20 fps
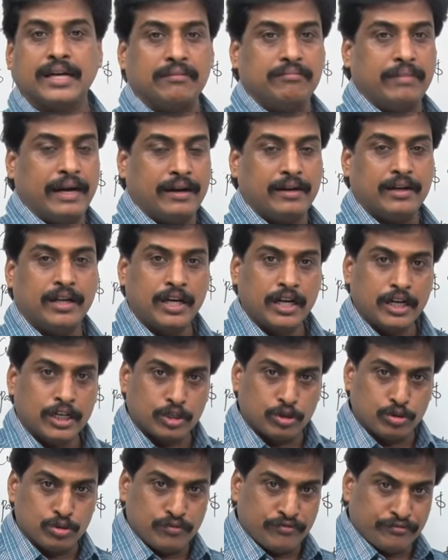command
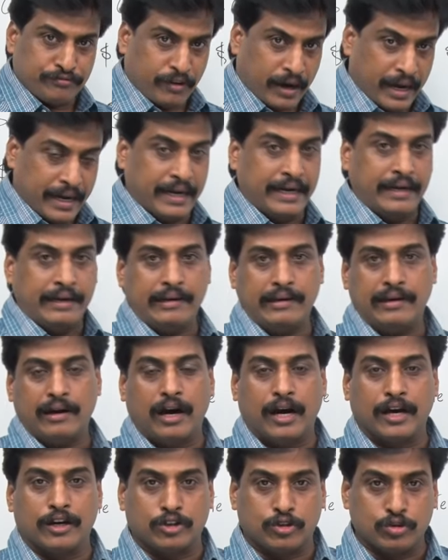to find
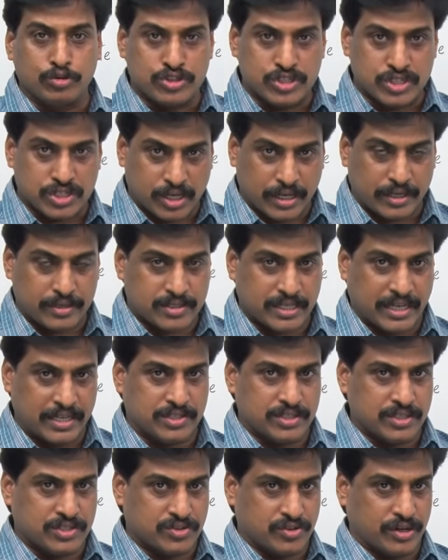or to
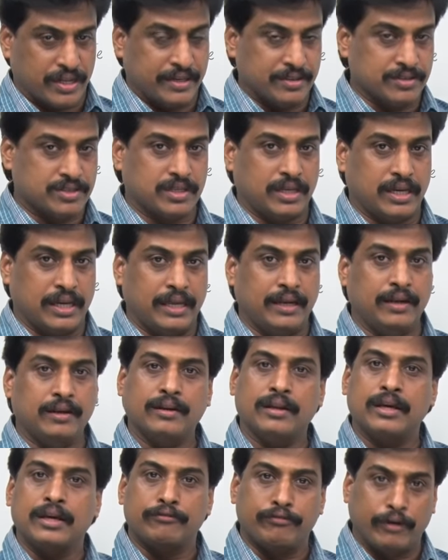search strings
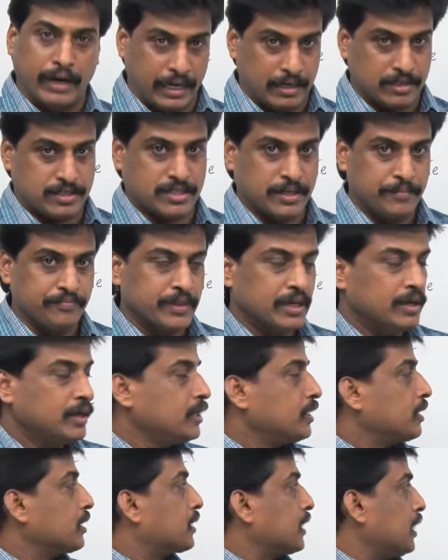in files.
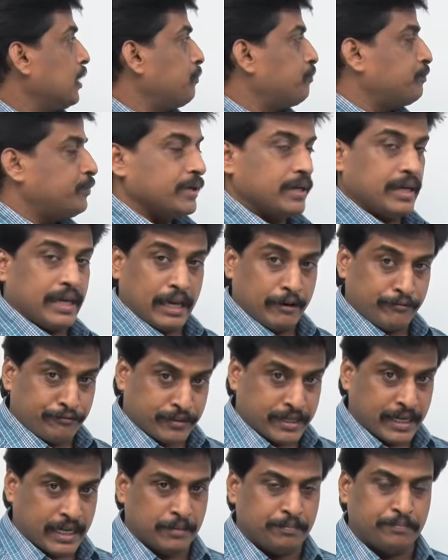Grep,
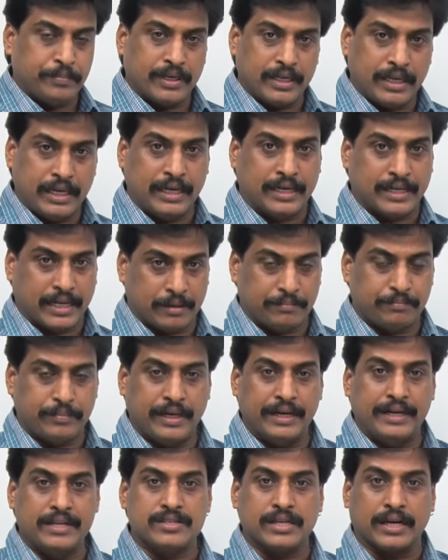fgrep, egrep.
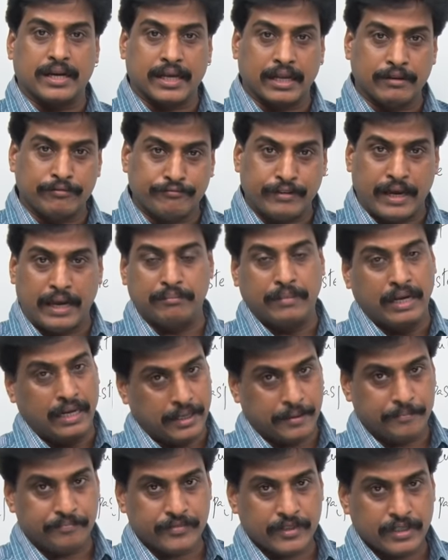It is a grep
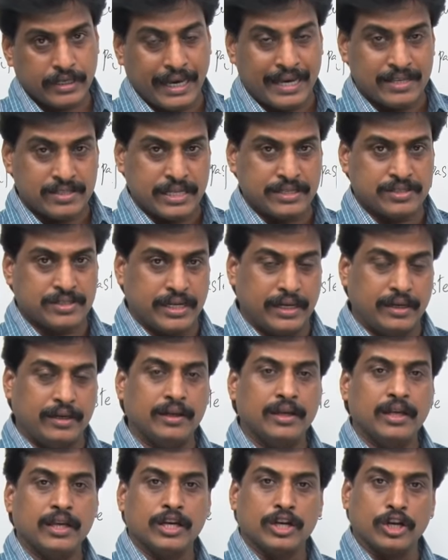family. As I
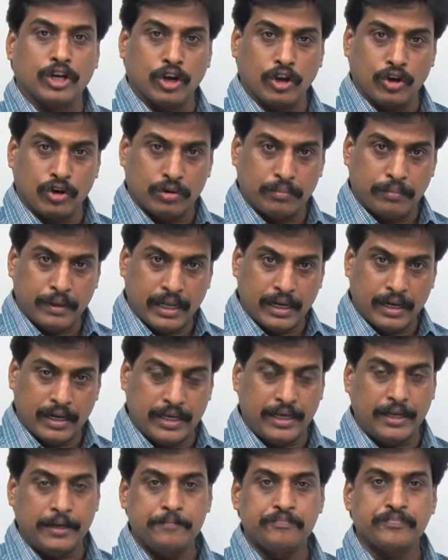said,
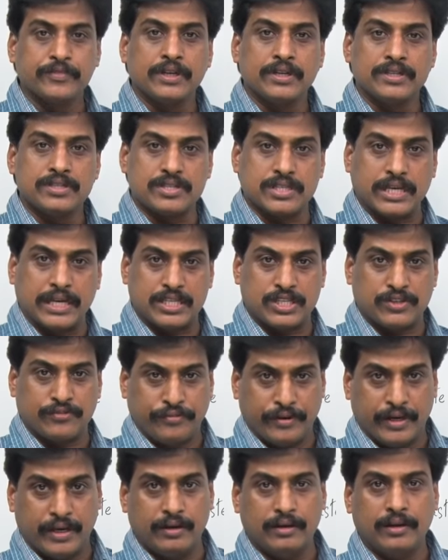globally search
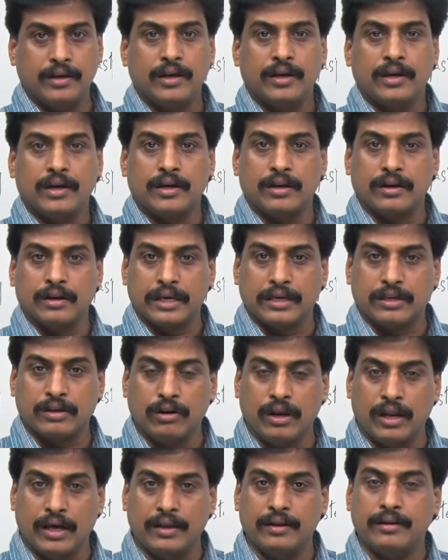for
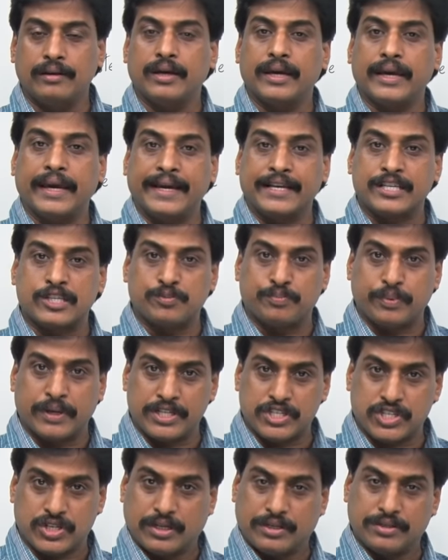regular
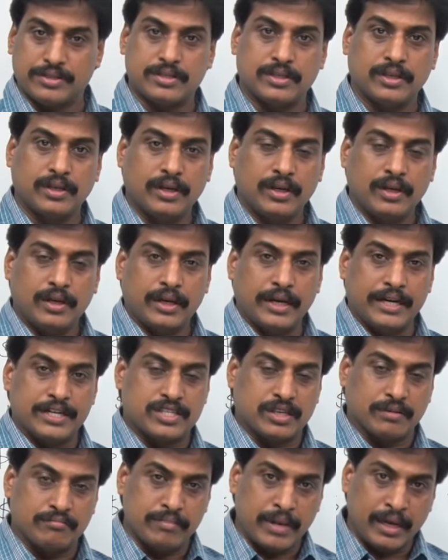expressions.
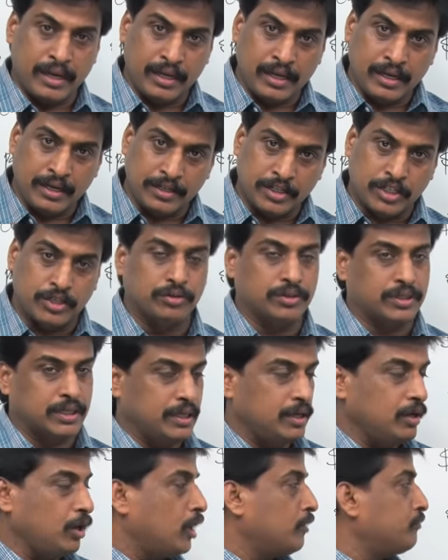It's a main
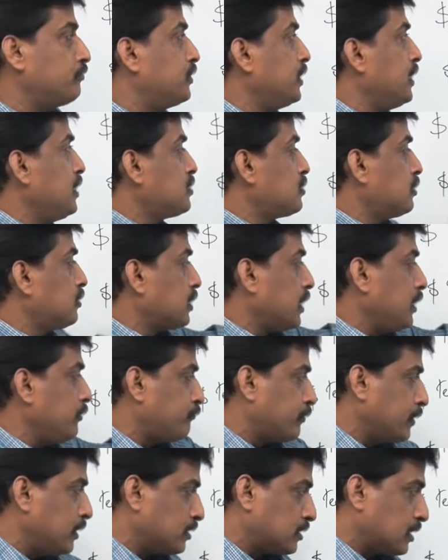duty of these three
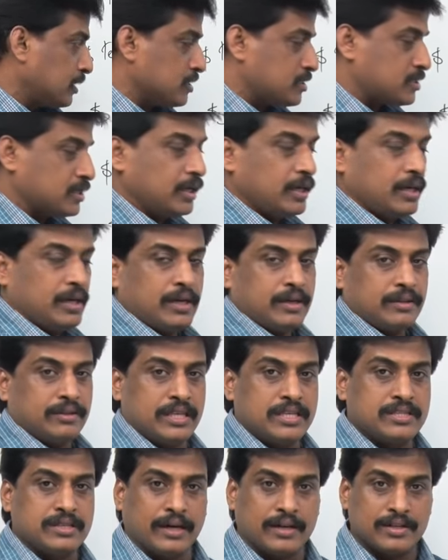filters.
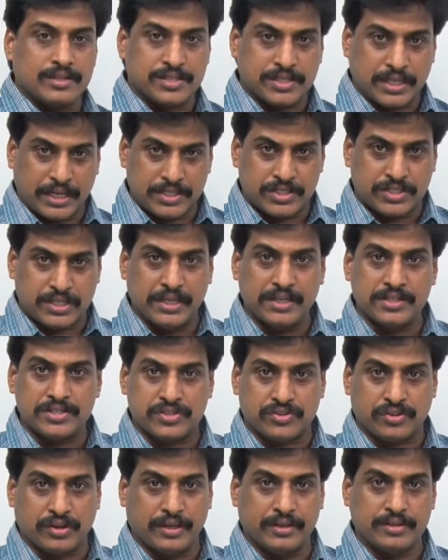These are searching
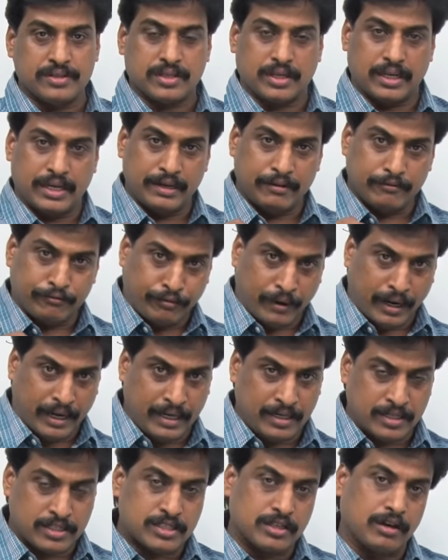strings in
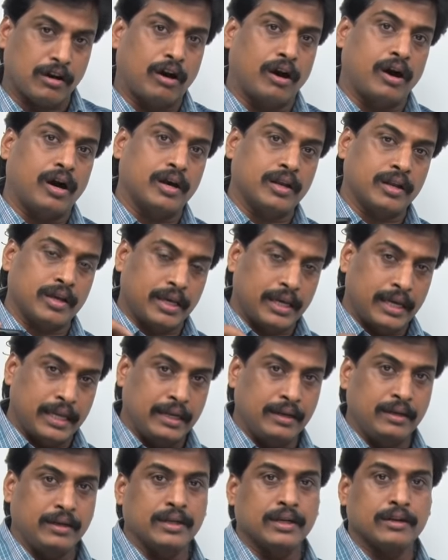files or
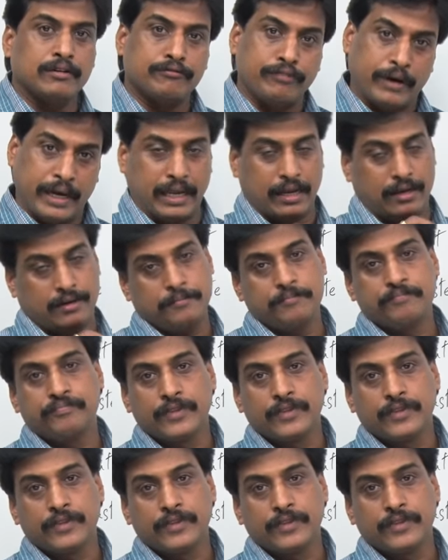in file.